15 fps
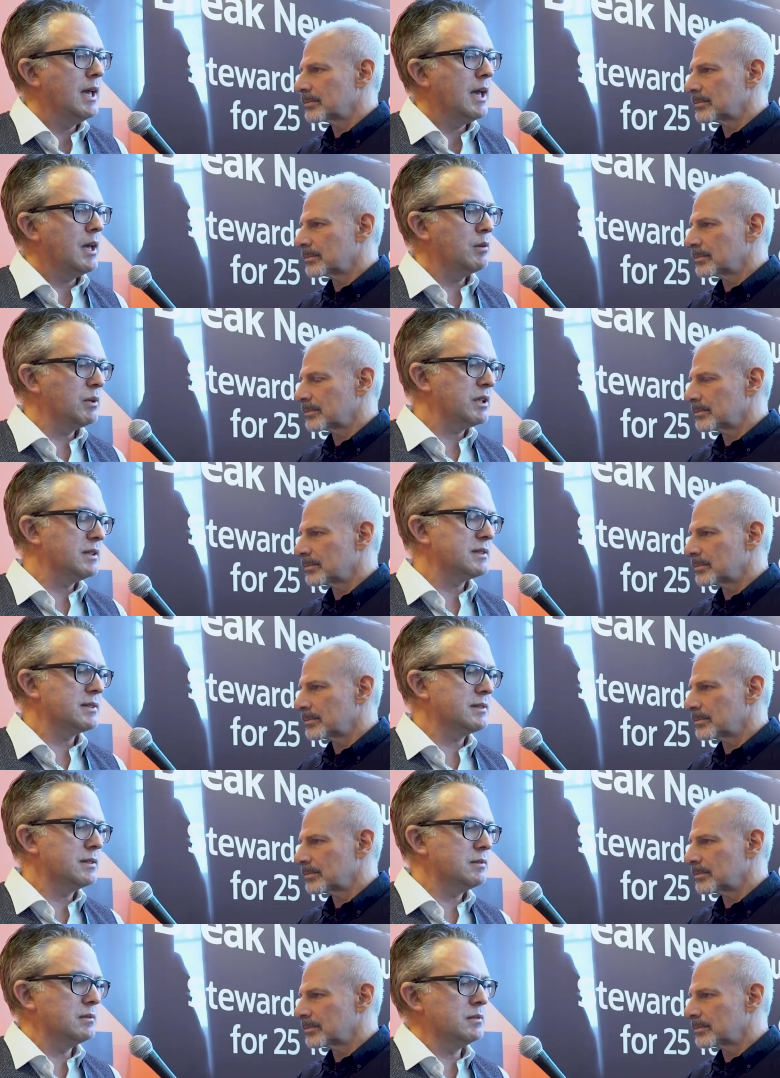Speaker 1: and we can
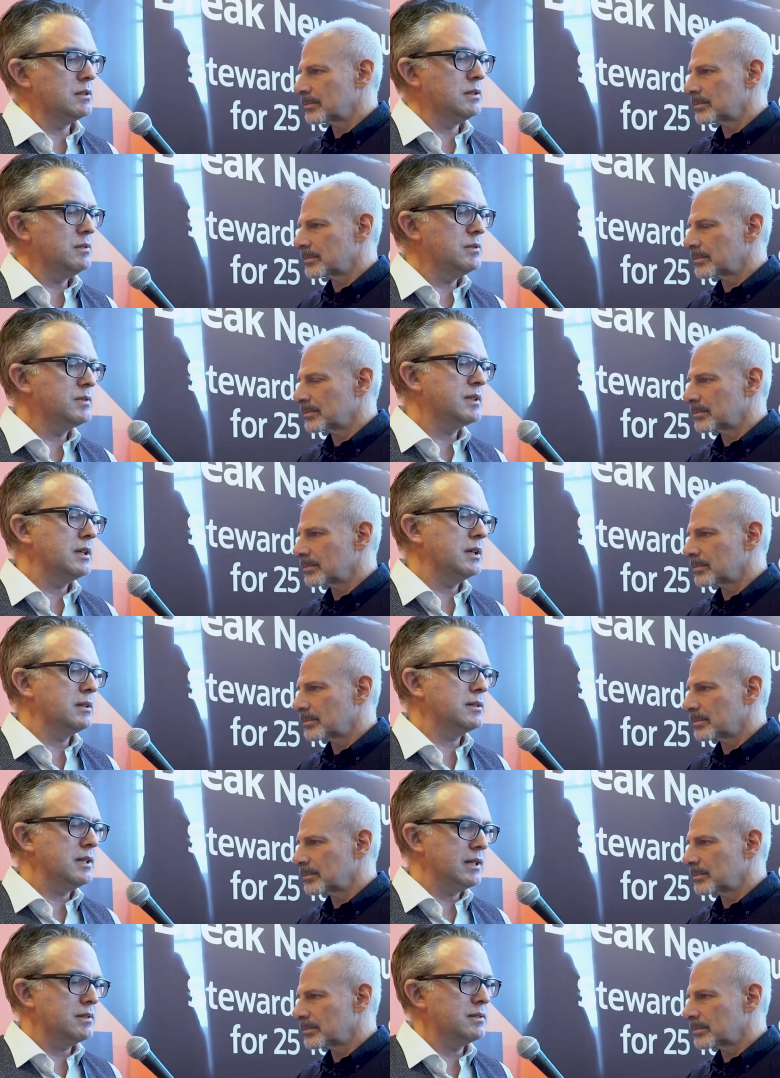still use that
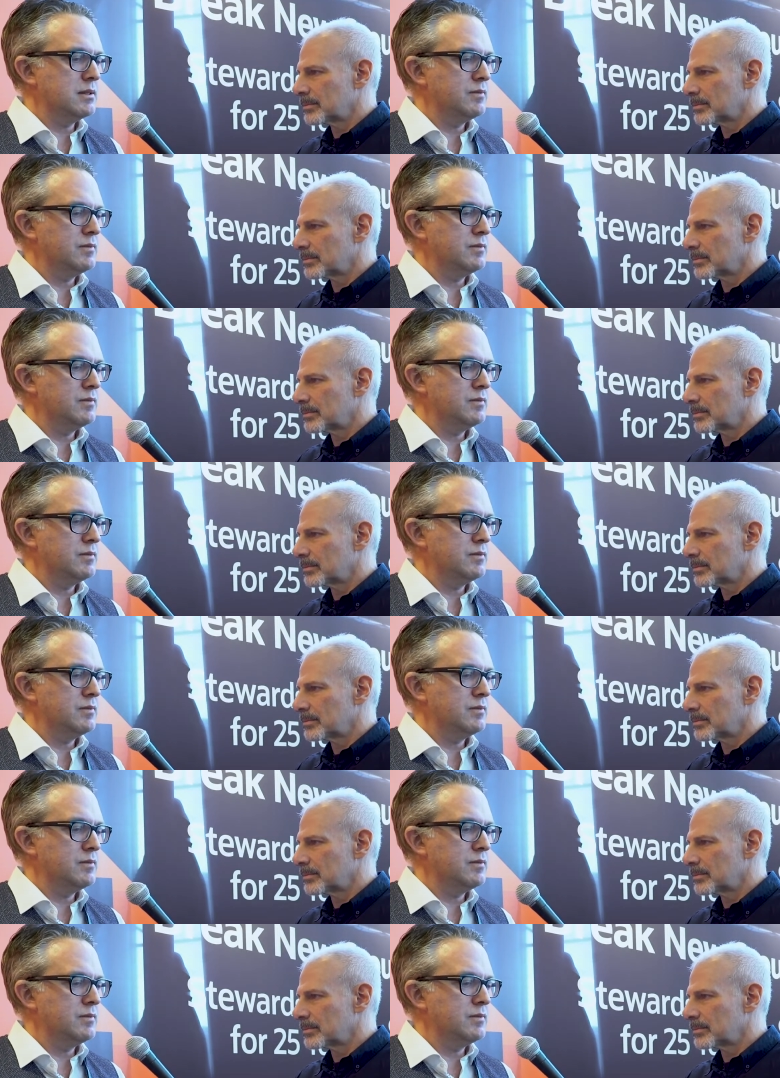test